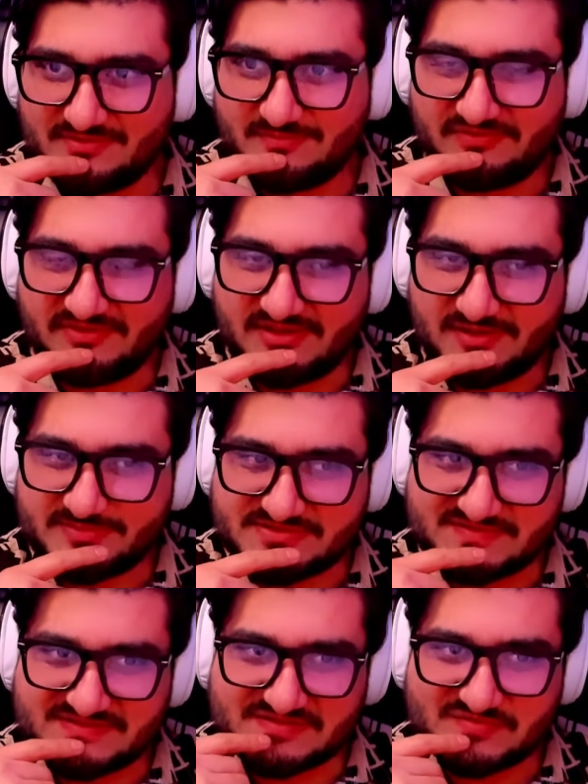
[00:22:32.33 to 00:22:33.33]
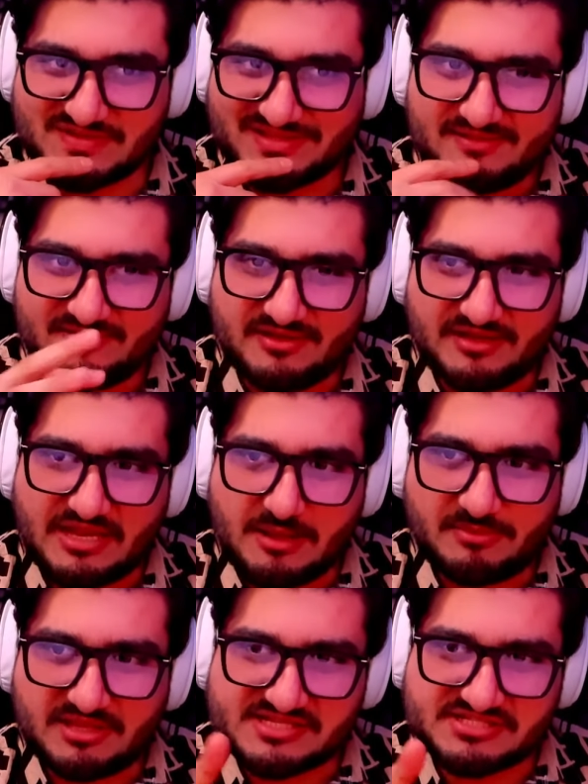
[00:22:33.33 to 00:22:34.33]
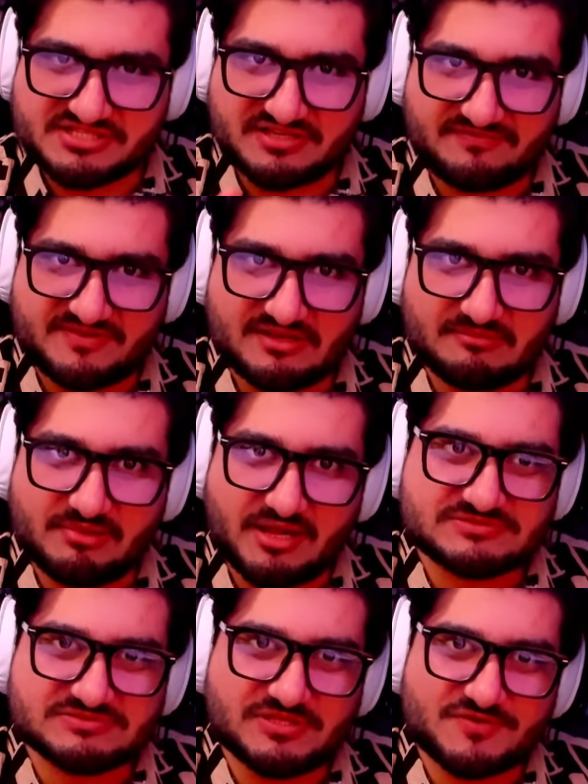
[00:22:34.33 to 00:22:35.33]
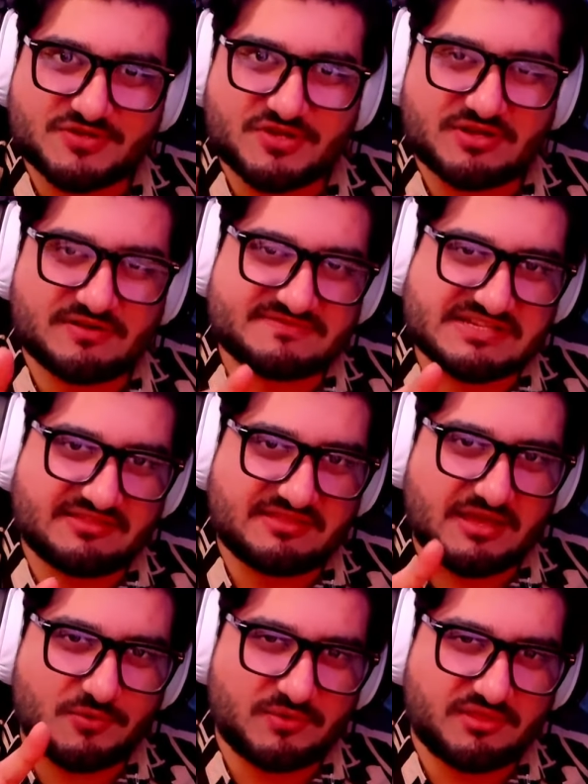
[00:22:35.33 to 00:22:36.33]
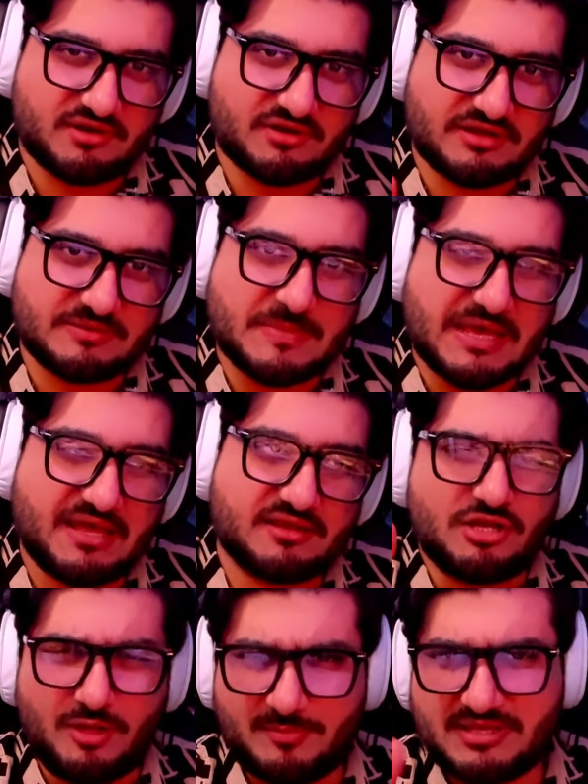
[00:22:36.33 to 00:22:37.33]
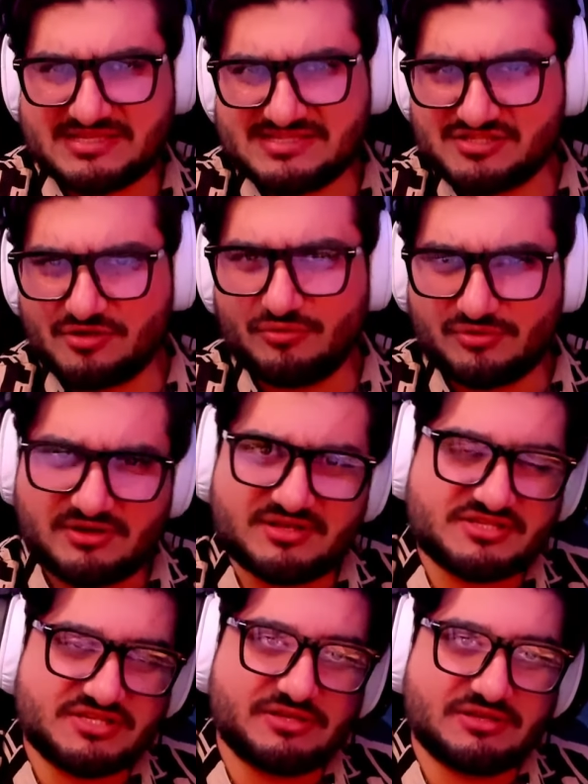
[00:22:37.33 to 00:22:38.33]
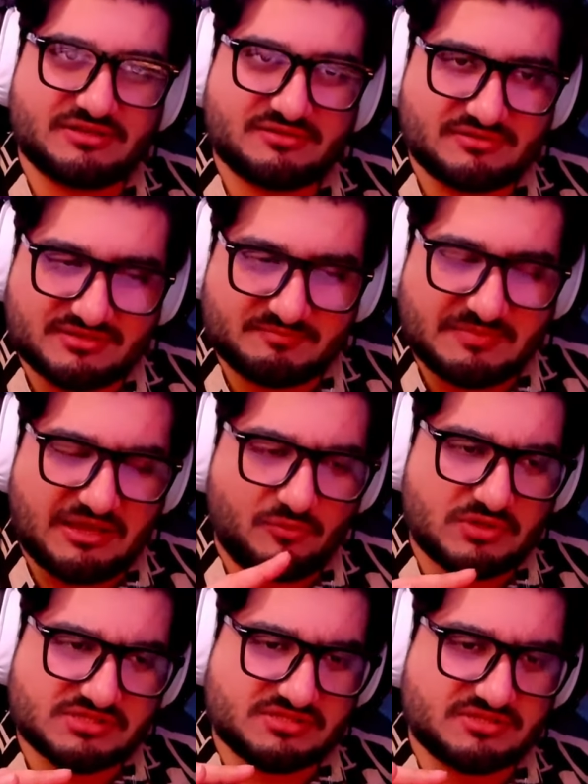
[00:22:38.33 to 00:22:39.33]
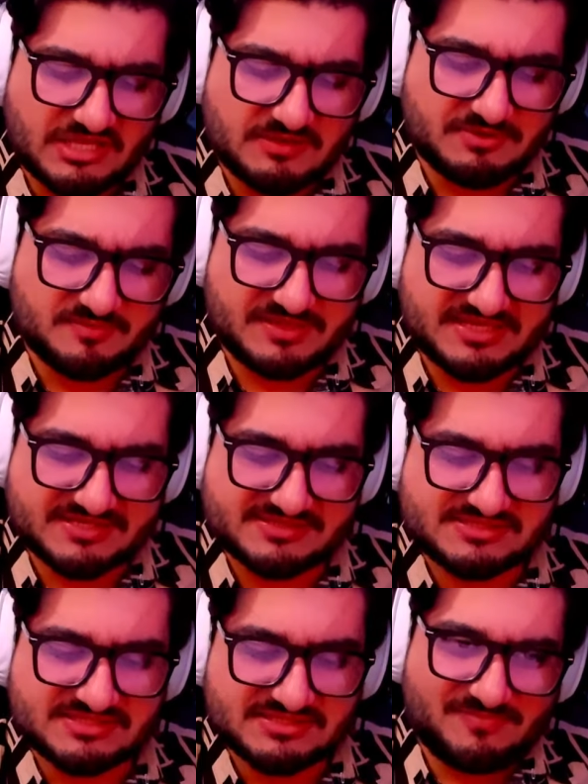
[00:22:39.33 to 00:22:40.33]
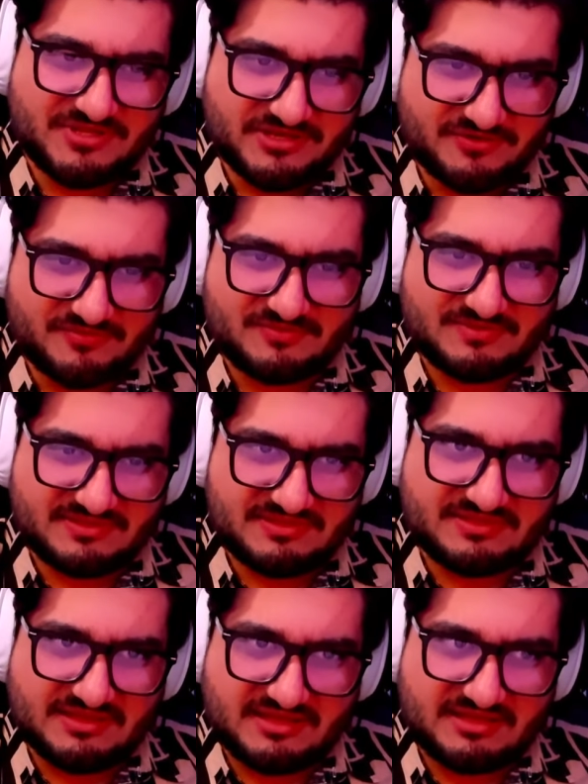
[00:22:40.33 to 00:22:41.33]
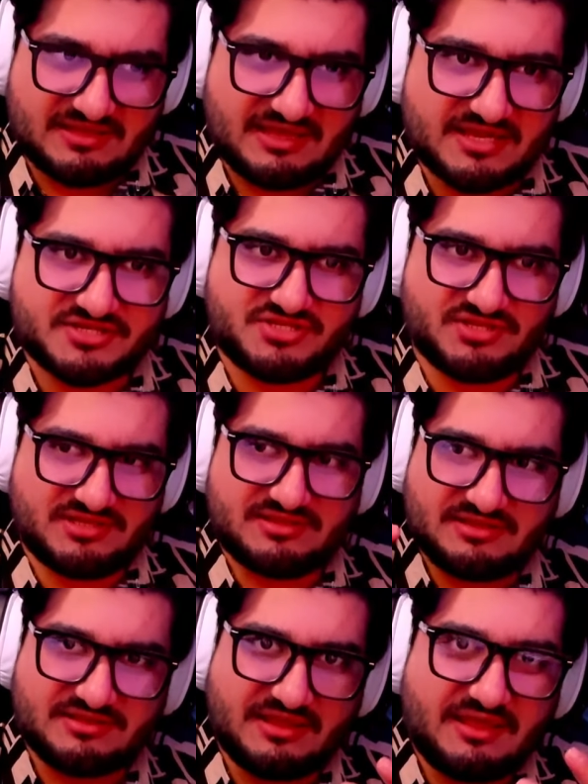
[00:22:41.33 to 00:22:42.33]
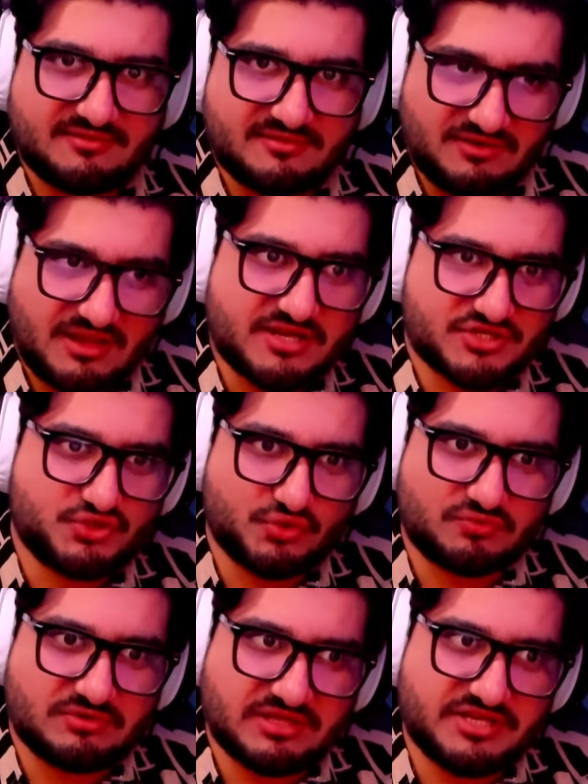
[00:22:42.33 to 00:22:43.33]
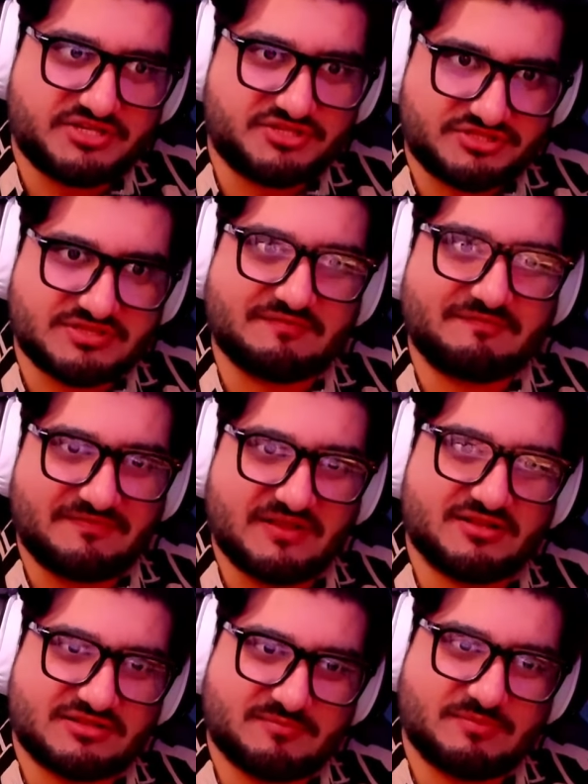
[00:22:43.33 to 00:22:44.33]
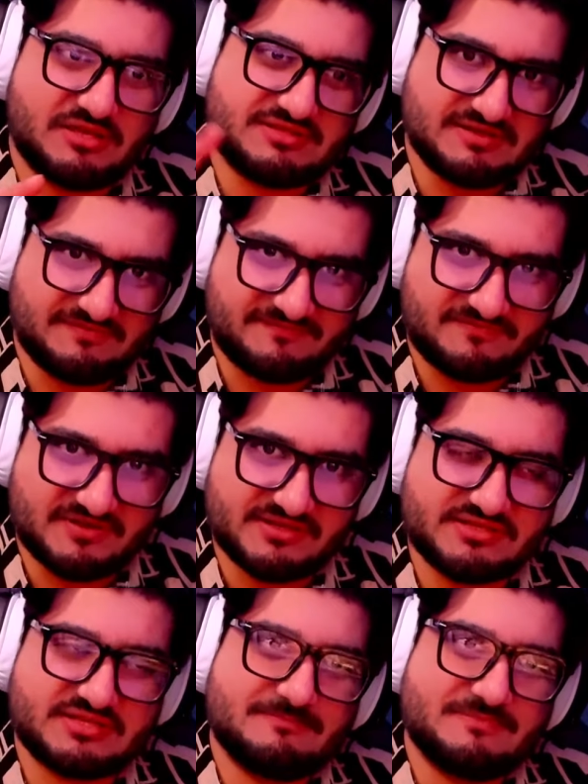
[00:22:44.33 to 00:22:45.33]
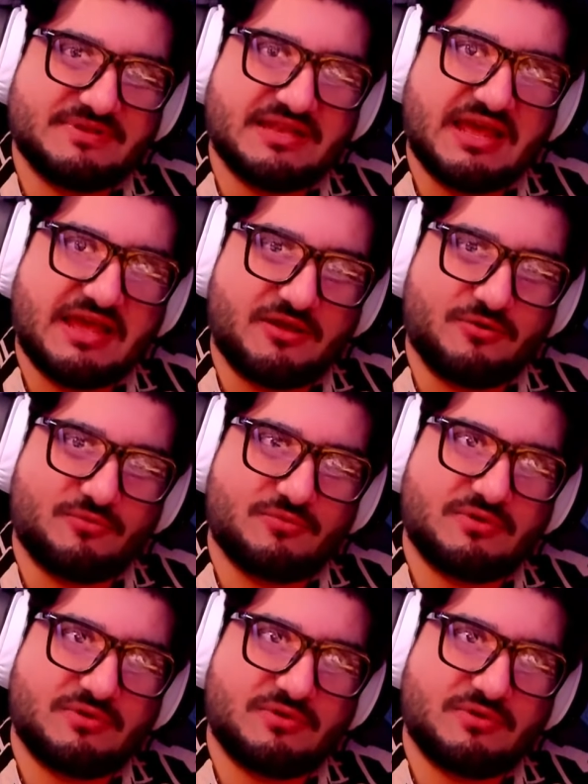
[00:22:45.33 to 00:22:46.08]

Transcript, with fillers: few episodes as well that dynamic has shifted a bit. You know, you couldn't have said that with her and Matt, not because he's older and she uh, Matt wasn't, but because you know they actually the, the, the, actual relationship felt a bit different now